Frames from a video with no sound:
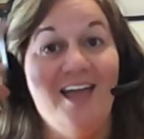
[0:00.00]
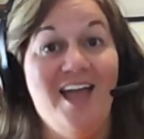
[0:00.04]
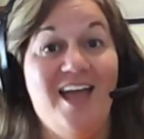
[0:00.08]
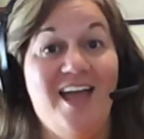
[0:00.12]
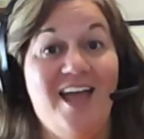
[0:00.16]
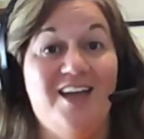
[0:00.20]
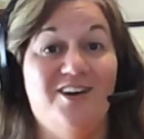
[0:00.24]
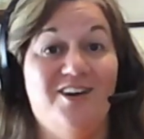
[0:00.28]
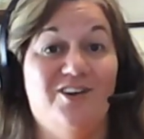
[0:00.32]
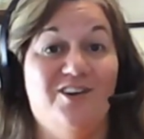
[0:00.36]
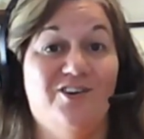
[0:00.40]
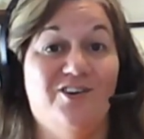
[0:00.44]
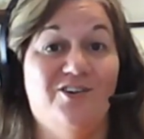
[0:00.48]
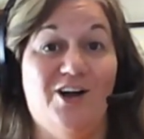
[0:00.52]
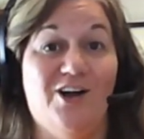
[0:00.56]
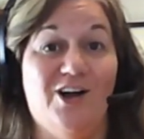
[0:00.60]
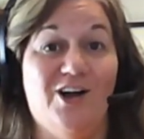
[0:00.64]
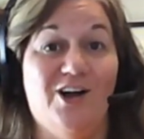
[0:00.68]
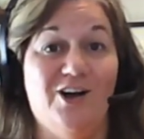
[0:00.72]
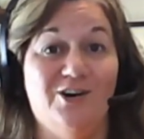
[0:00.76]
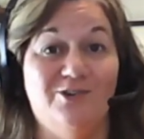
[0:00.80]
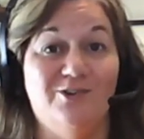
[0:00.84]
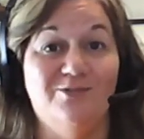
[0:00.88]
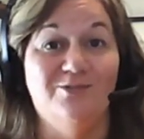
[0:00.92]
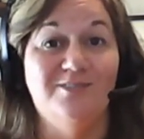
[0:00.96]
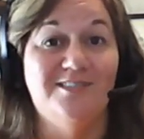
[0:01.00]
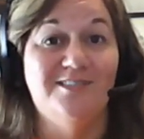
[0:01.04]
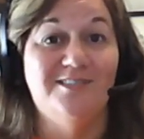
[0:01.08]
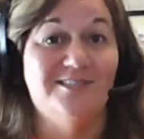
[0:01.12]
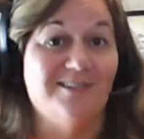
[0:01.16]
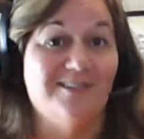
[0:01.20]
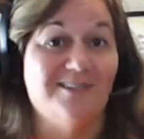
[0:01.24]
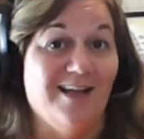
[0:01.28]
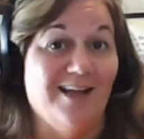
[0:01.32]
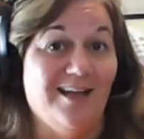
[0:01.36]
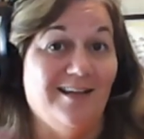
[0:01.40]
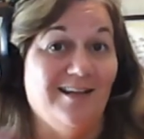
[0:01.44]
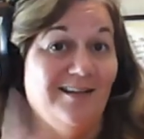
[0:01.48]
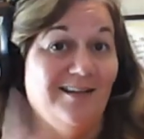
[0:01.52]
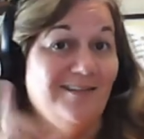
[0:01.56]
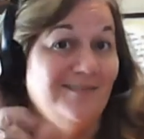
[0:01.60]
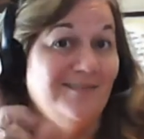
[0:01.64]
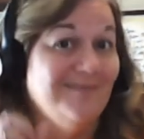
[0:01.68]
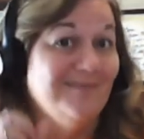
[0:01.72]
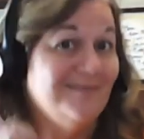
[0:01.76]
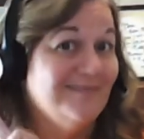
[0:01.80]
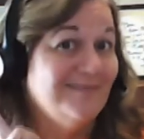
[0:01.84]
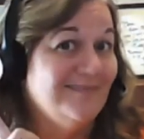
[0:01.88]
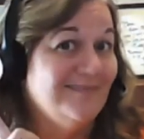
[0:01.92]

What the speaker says: and her own style,